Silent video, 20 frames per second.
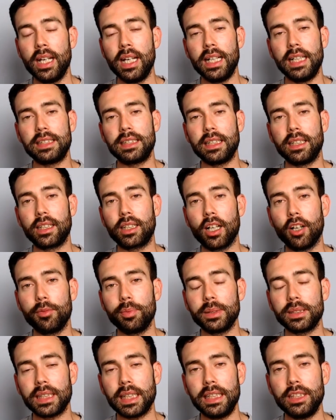It's in the
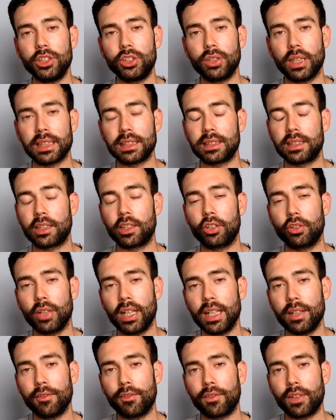government's interest to
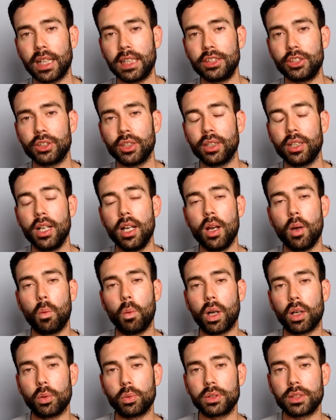create inflation
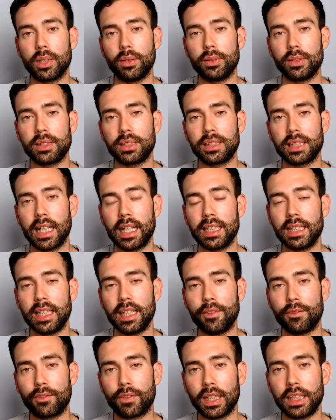while also saying
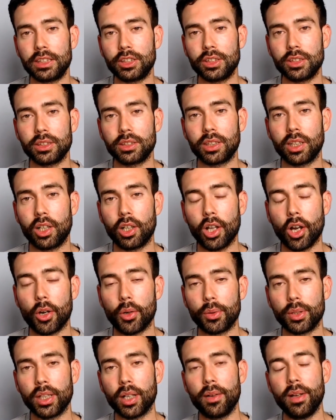inflation's low.
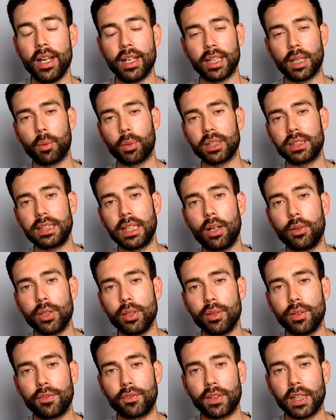They want to tell you
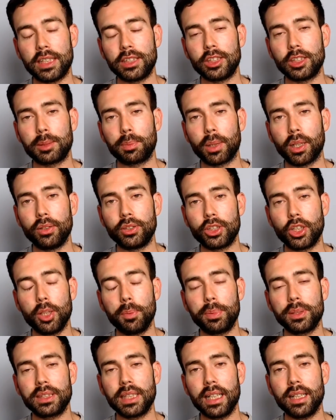inflation's below
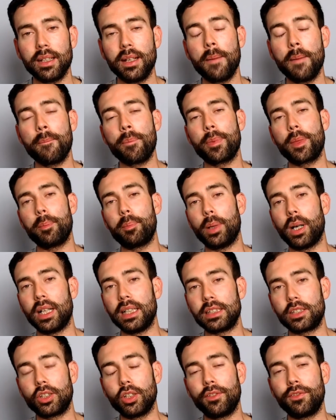2%, but
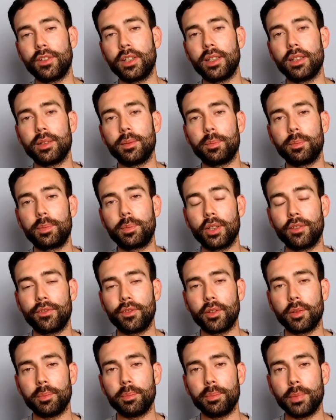it's good
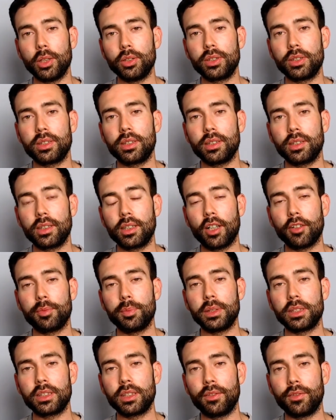for most
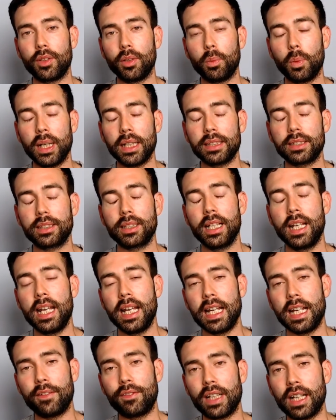governments of the West
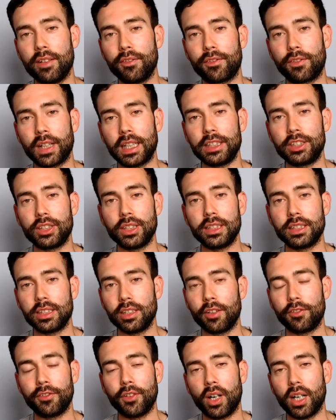if their inflation is
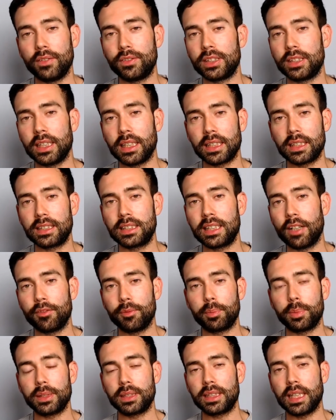5, 6,
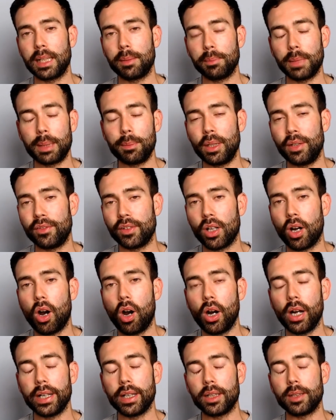7%, maybe even
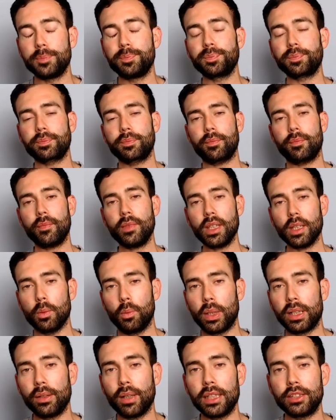higher.
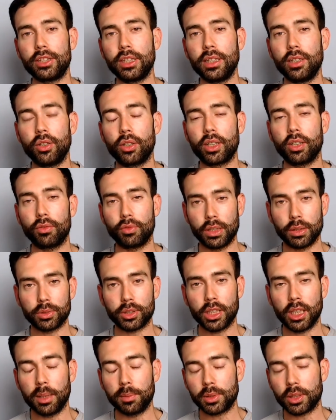When you actually look at real
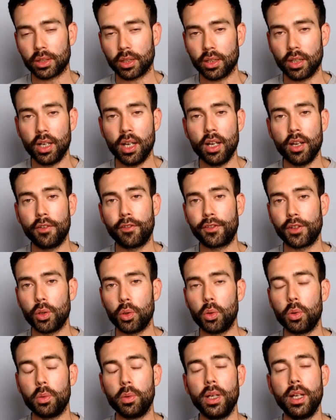terms, look at
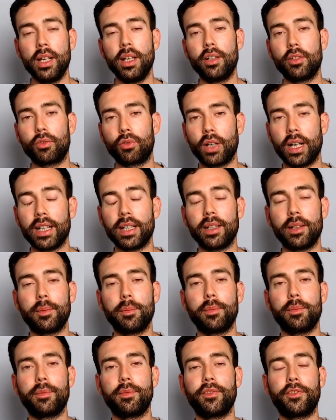fuel, rent,
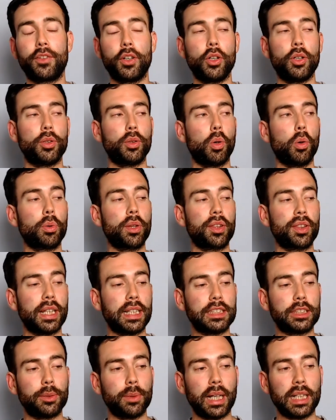food, all the
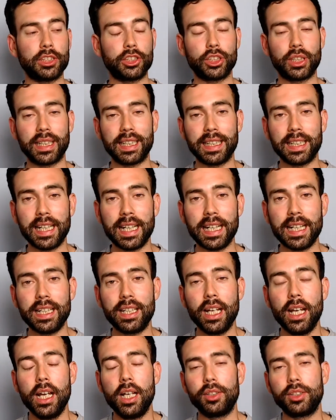things you actually
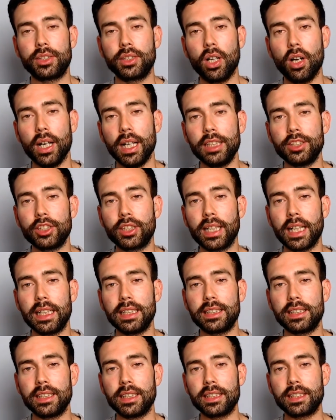need. So start
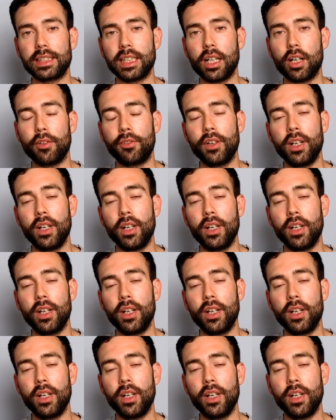educating yourself.